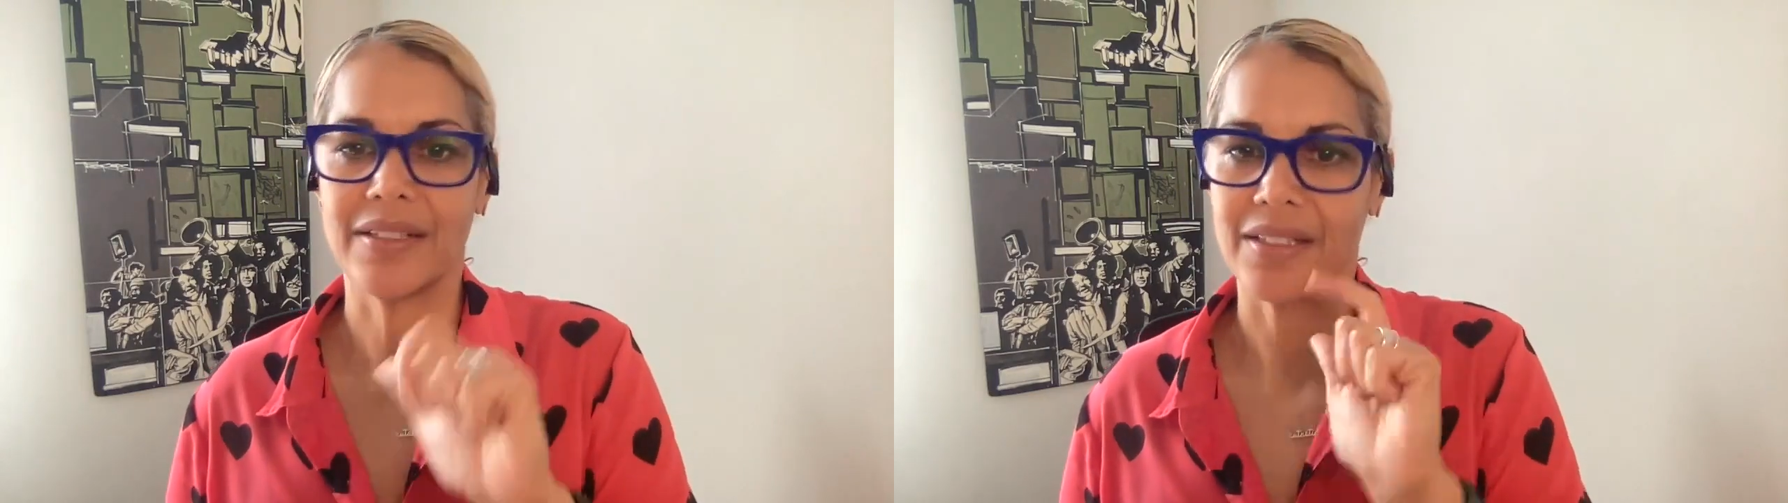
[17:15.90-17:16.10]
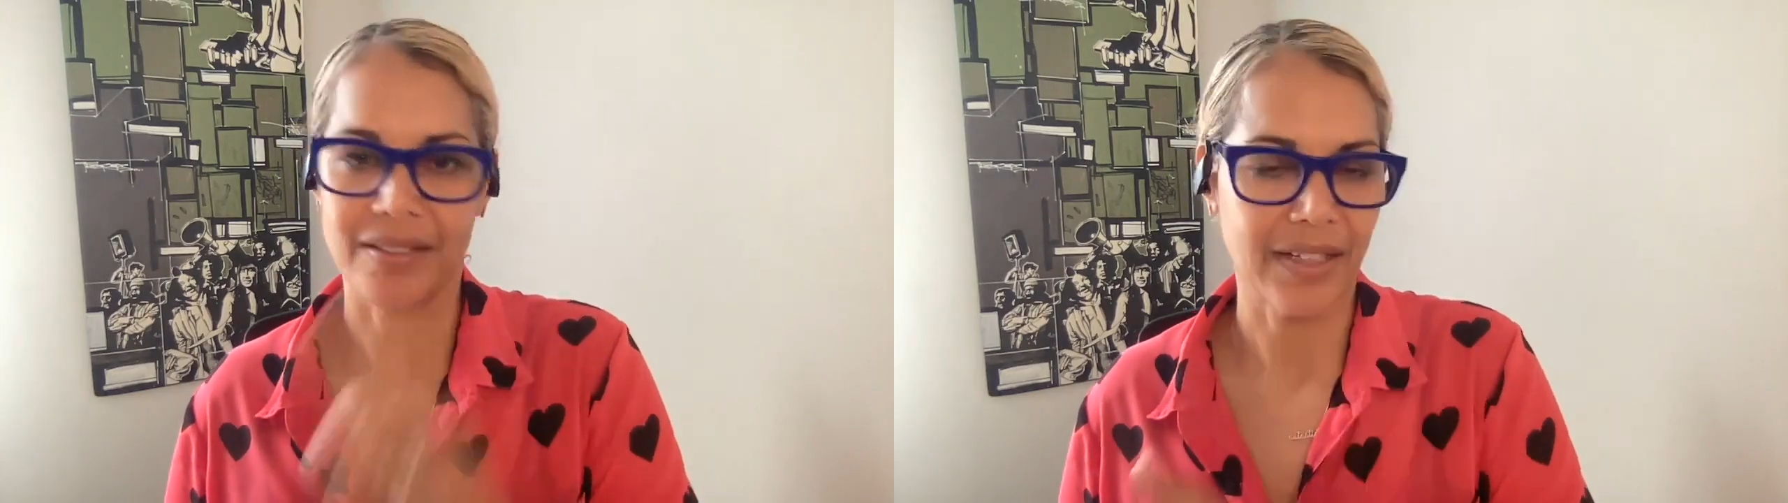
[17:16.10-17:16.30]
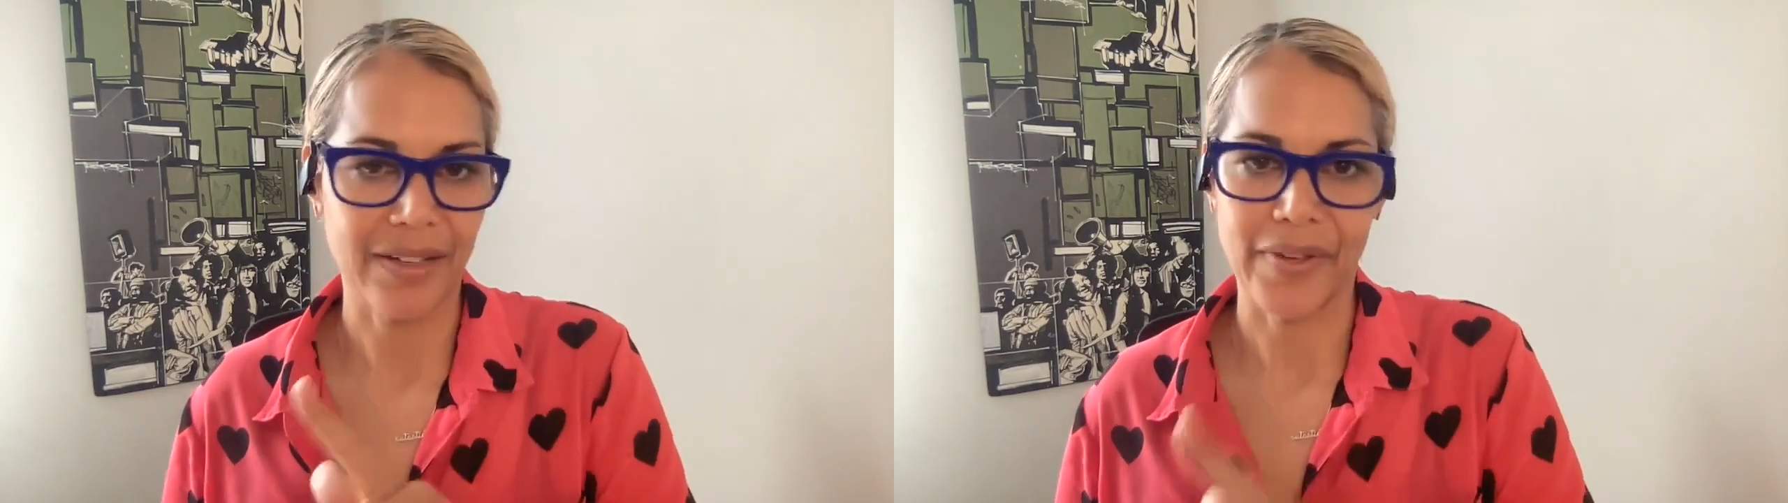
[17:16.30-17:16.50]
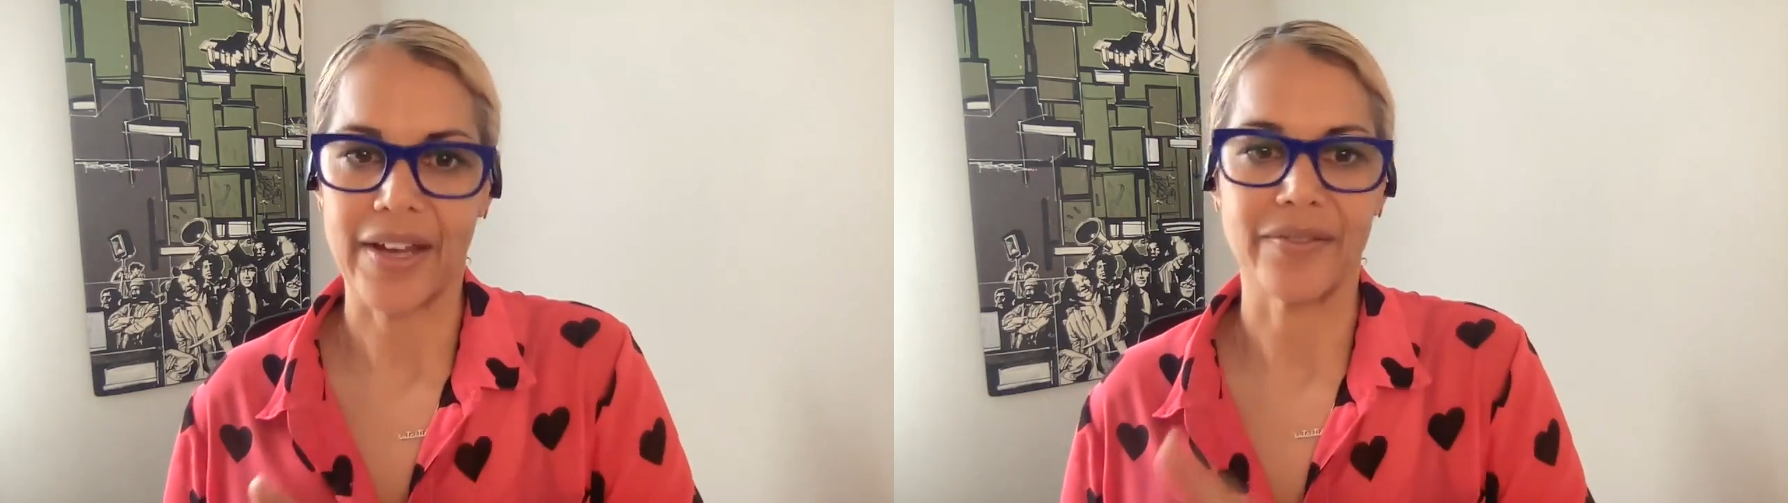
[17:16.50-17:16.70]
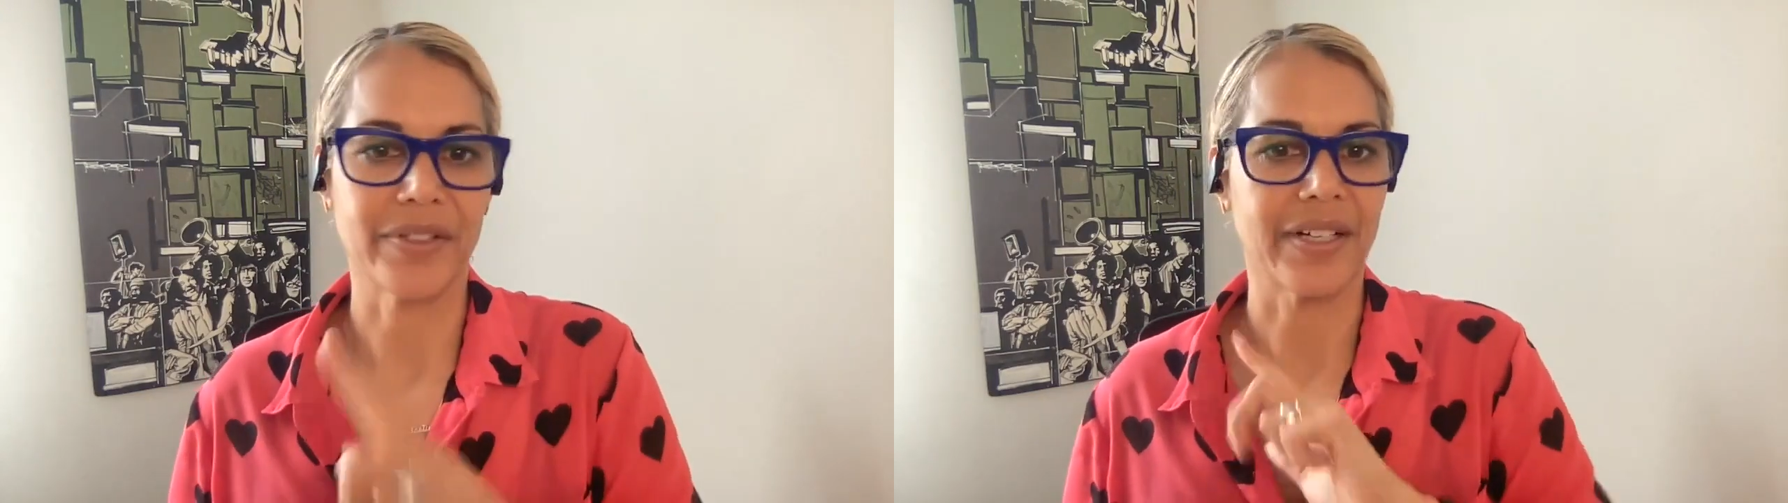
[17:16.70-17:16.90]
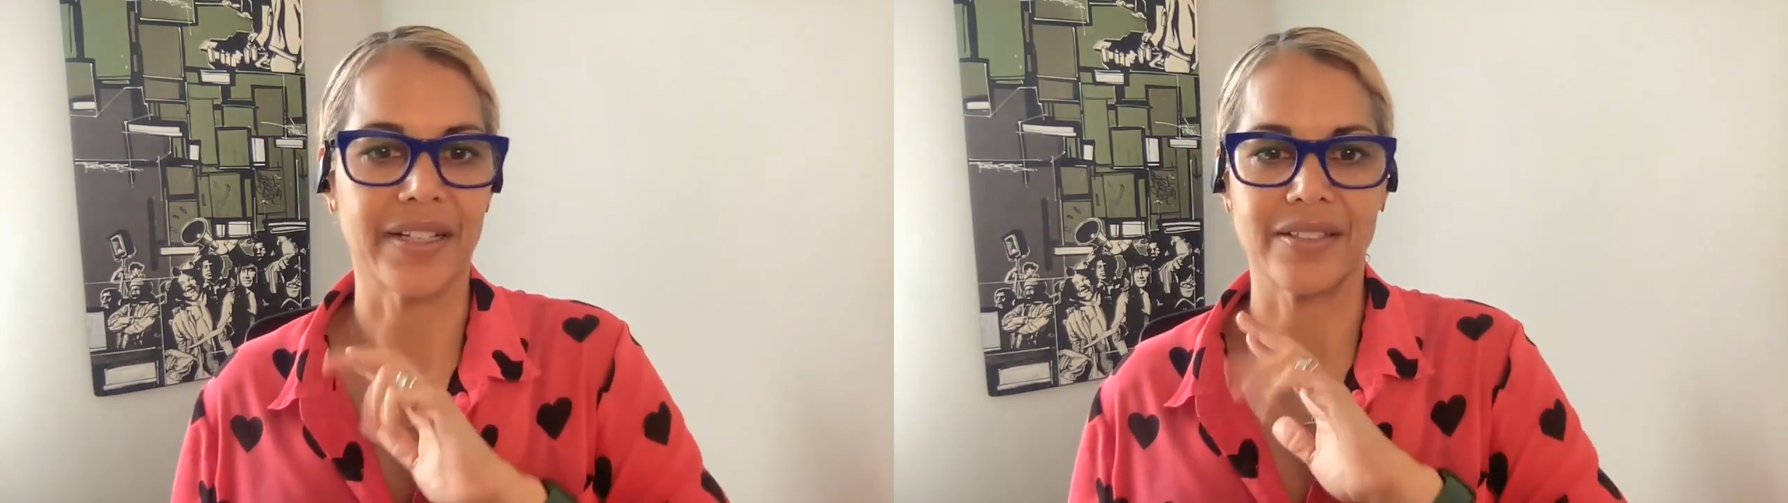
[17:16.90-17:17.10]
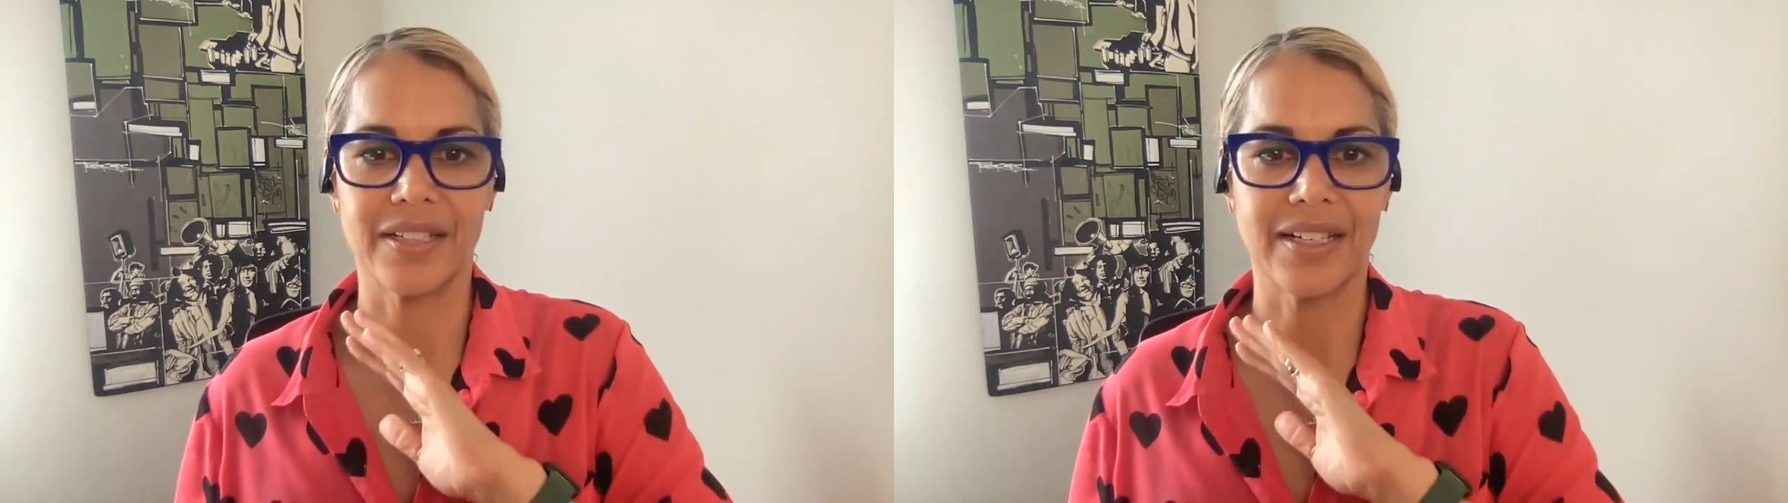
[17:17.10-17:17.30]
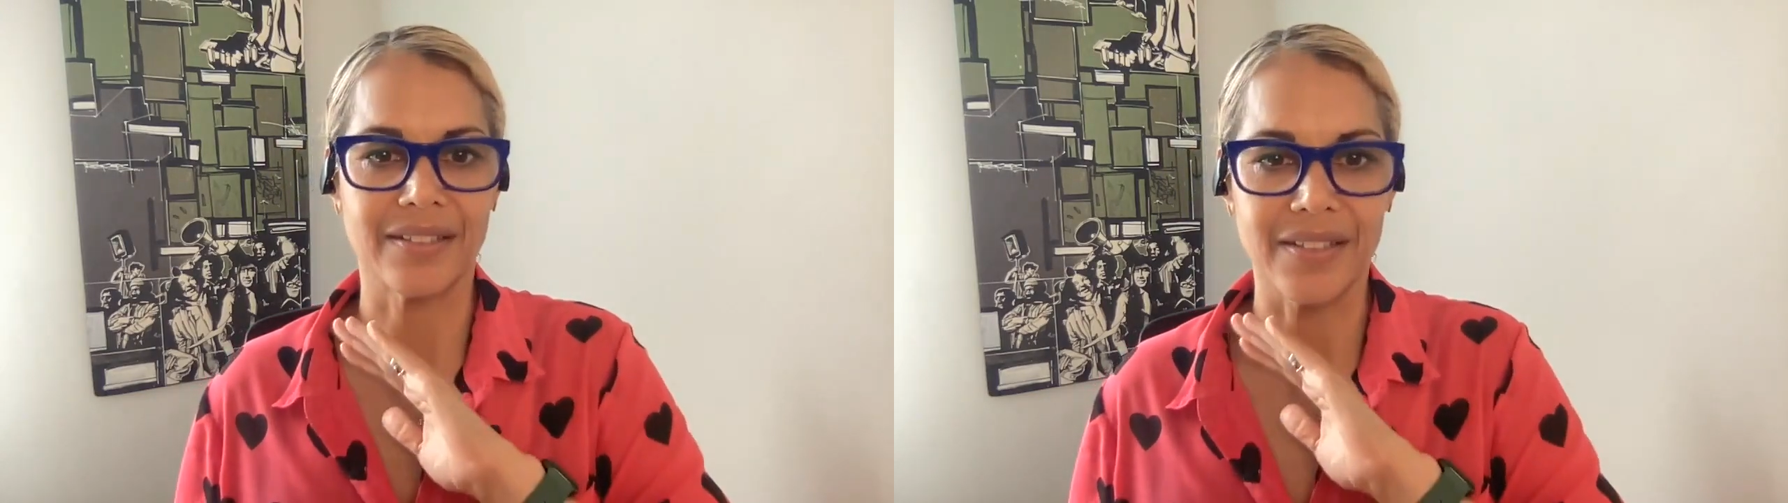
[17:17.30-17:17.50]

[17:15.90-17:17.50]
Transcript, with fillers: but it doesn't have advertising.